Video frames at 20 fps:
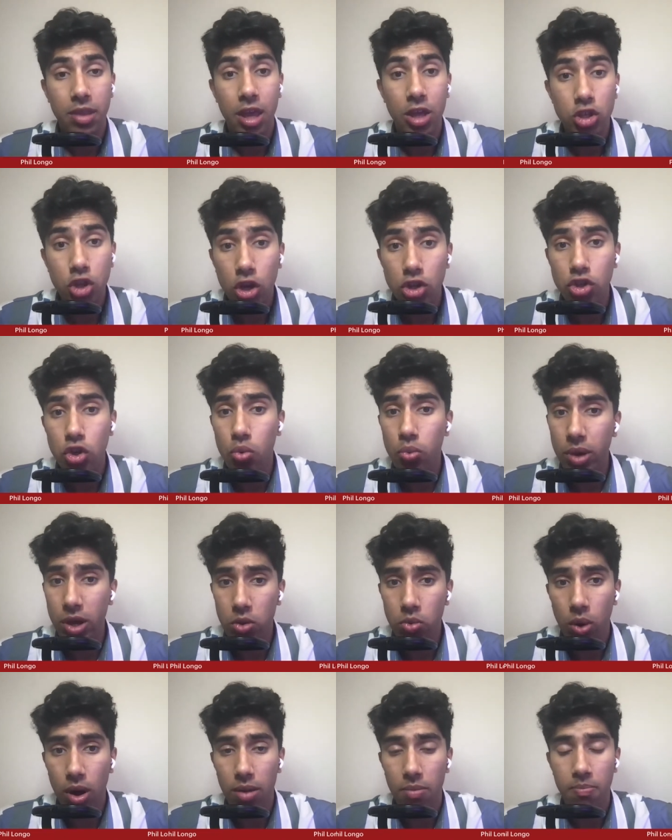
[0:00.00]
It's also
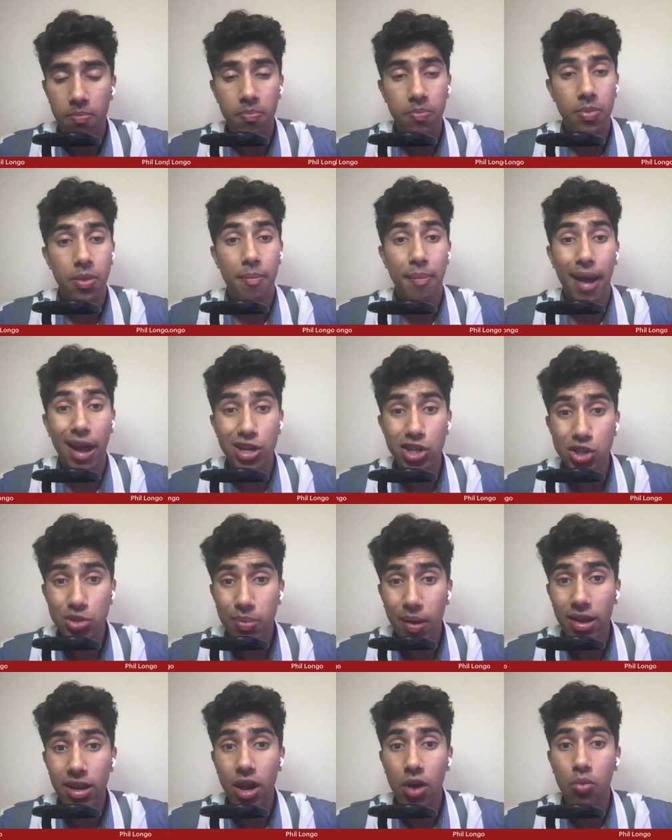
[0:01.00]
week one. The Badgers
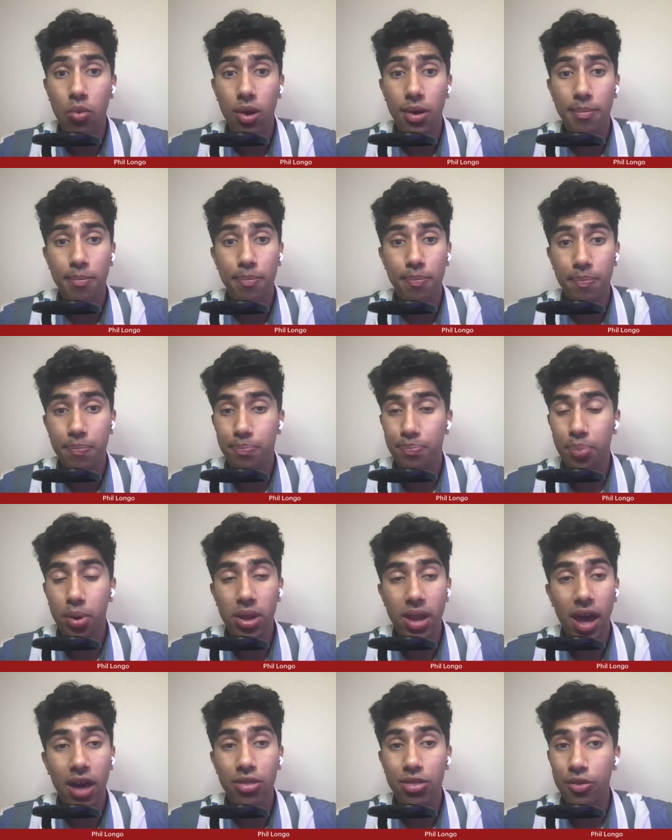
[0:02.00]
might not want to
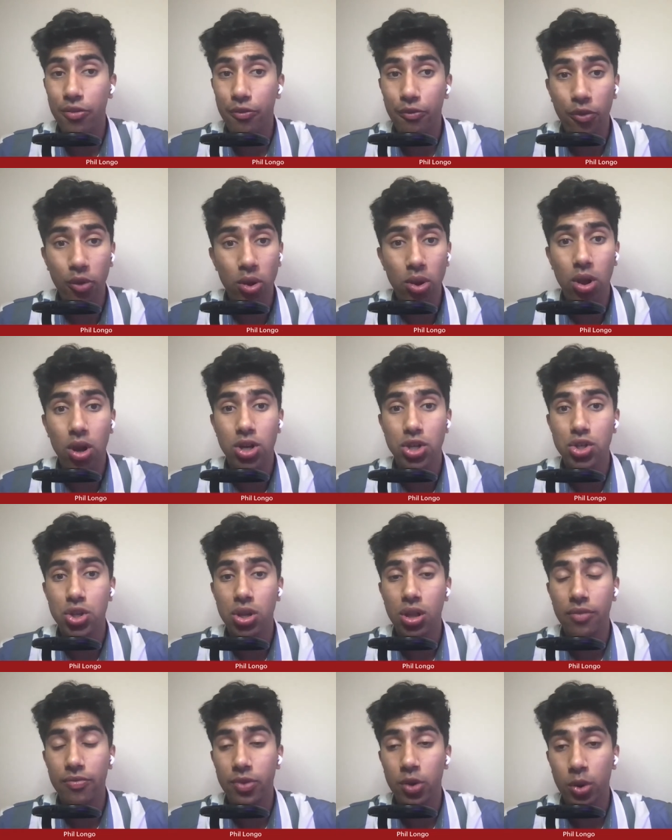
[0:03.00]
pull out the full
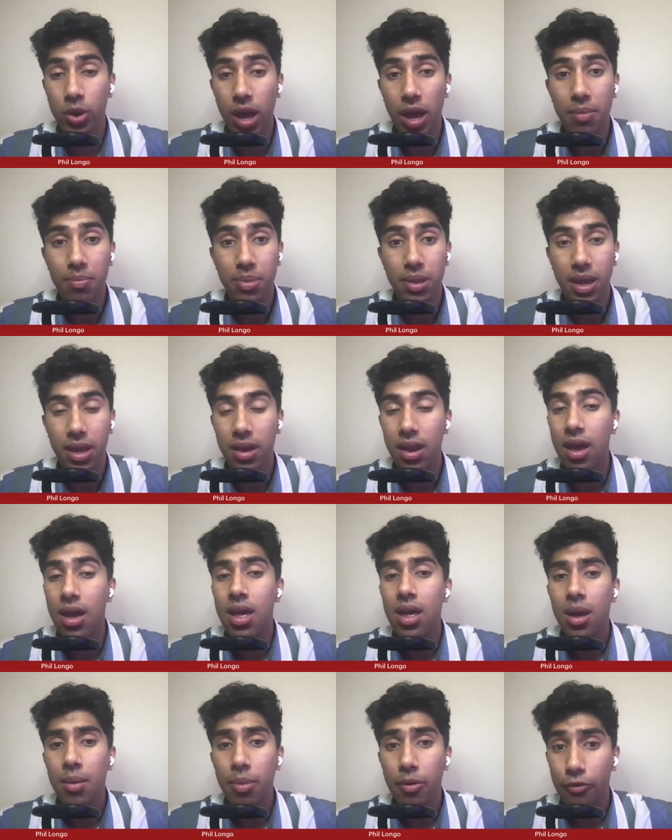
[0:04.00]
arsenal of their game plan
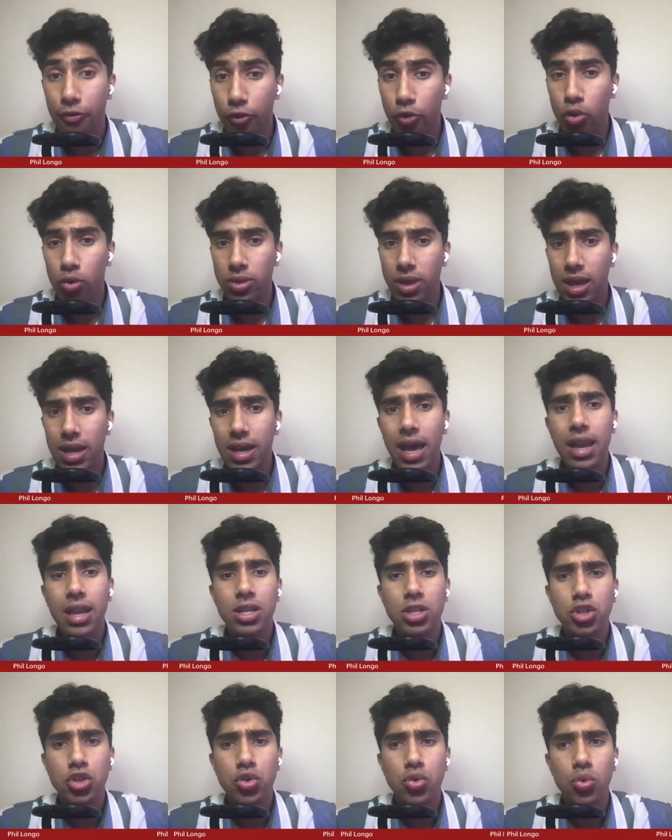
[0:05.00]
before they get
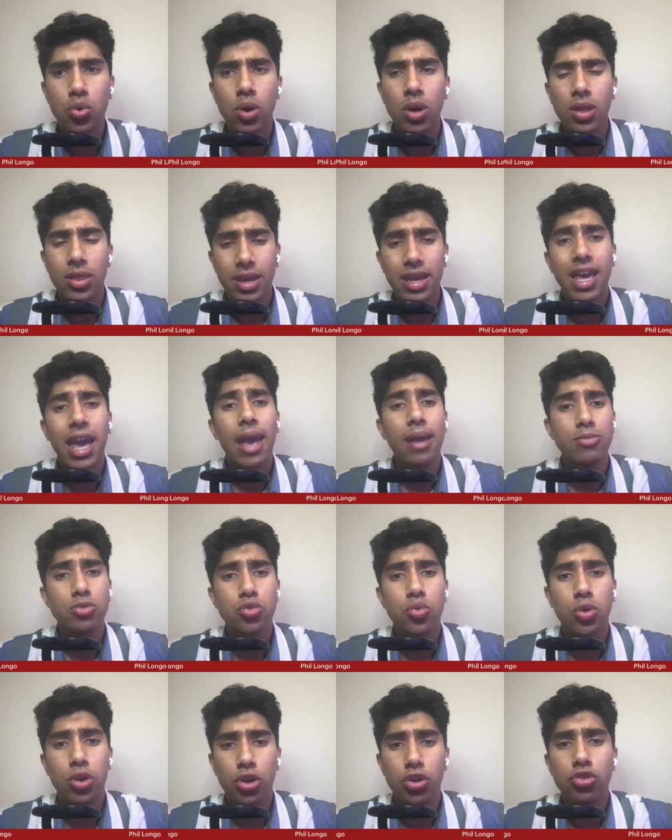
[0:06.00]
into the
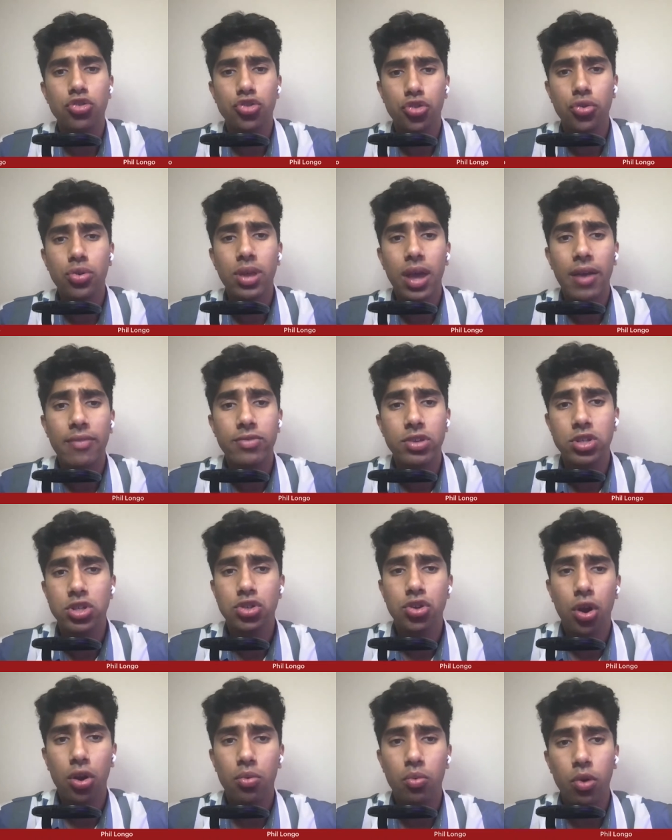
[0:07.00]
games where you truly have to
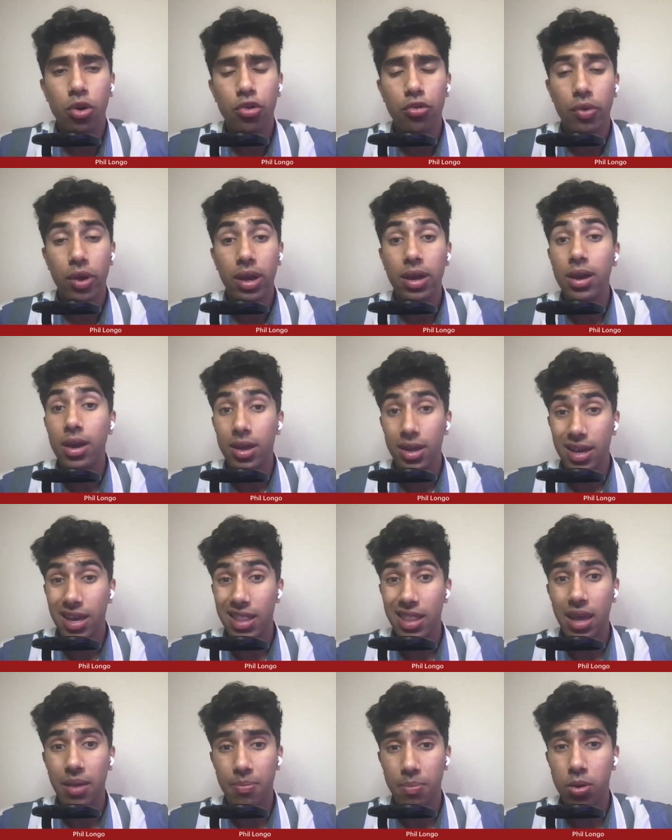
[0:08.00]
start wondering,
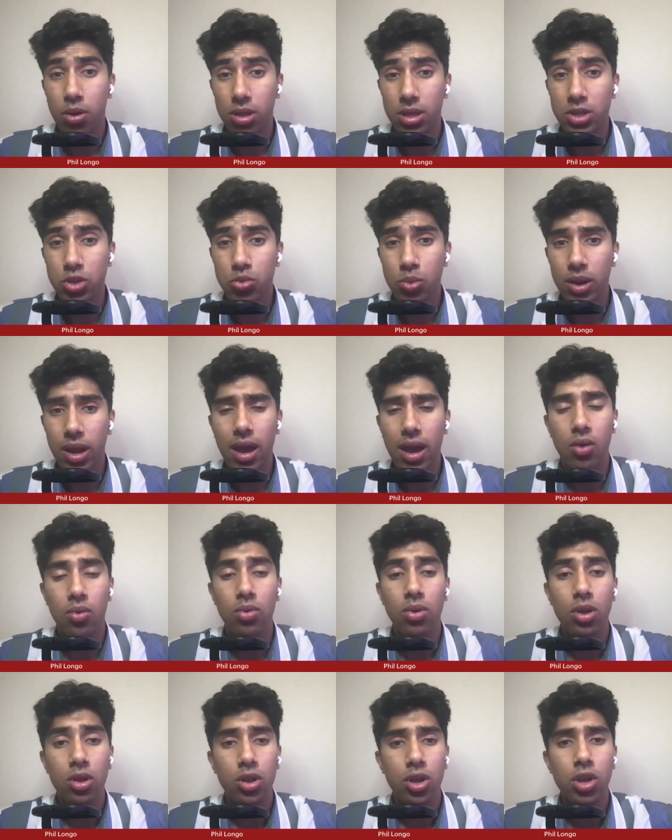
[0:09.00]
can they pull this one out?
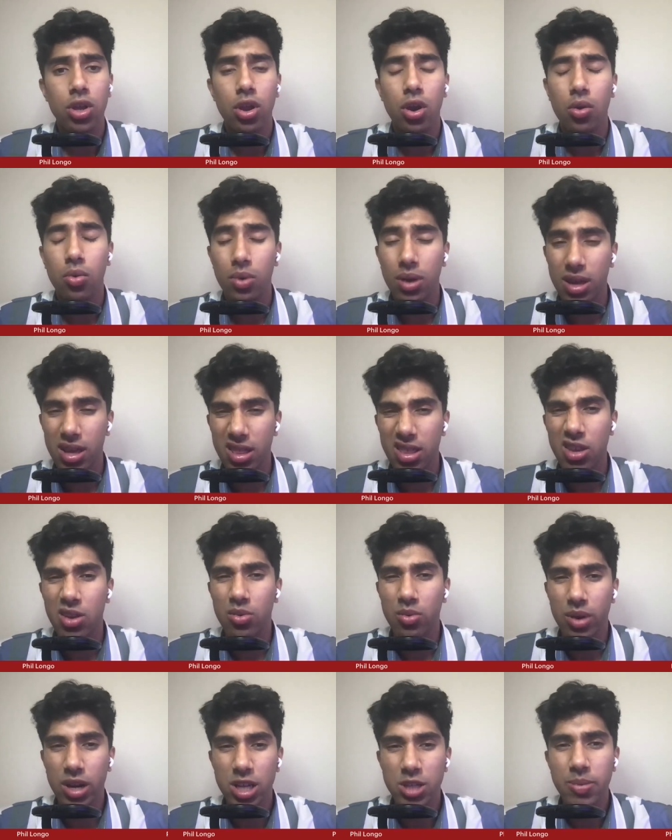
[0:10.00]

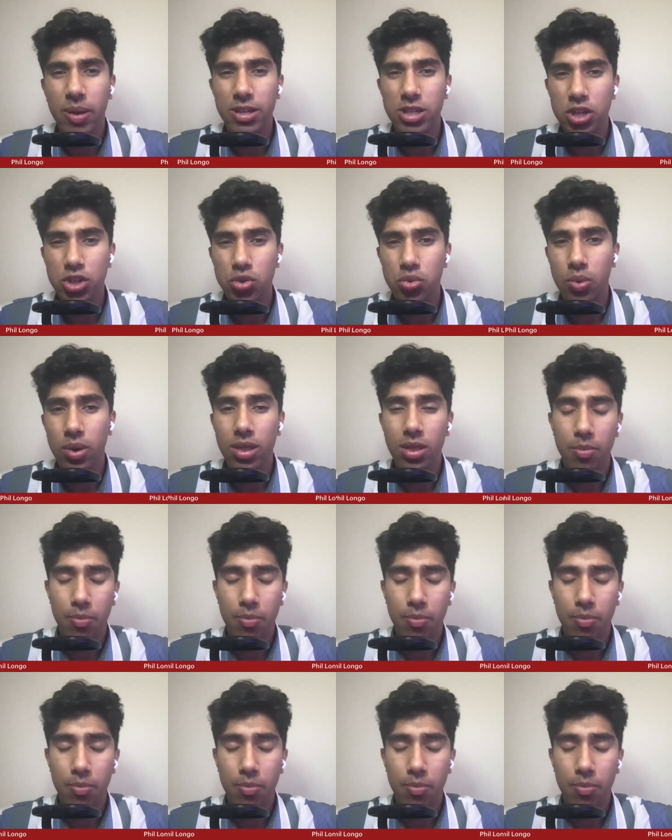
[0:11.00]
You were expected to win.